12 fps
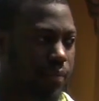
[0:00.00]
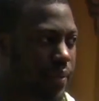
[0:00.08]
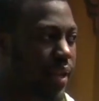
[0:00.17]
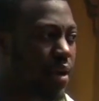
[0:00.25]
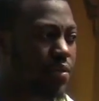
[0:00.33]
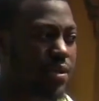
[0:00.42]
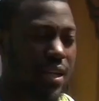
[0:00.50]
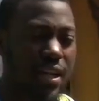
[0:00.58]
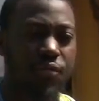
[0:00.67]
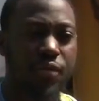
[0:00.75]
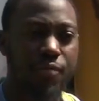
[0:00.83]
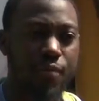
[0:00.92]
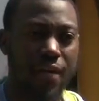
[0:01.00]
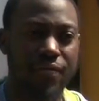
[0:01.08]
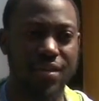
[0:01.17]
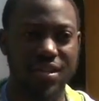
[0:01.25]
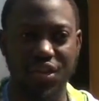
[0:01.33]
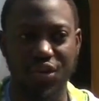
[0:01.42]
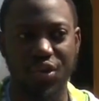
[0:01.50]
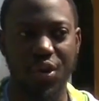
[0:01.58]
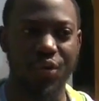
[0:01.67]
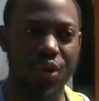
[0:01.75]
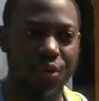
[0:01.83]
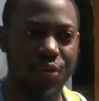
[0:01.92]
being able to live with brothers that you
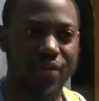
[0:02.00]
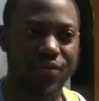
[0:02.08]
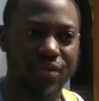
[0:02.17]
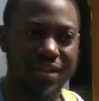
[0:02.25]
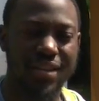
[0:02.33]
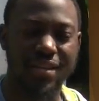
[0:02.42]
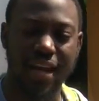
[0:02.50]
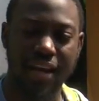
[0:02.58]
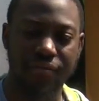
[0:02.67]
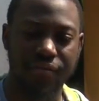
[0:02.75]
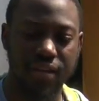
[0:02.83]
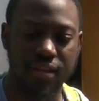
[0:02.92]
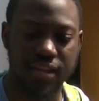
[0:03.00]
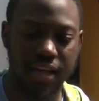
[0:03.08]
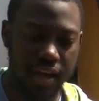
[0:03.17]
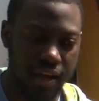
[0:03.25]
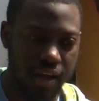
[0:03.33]
don't know, with all of these kind of things,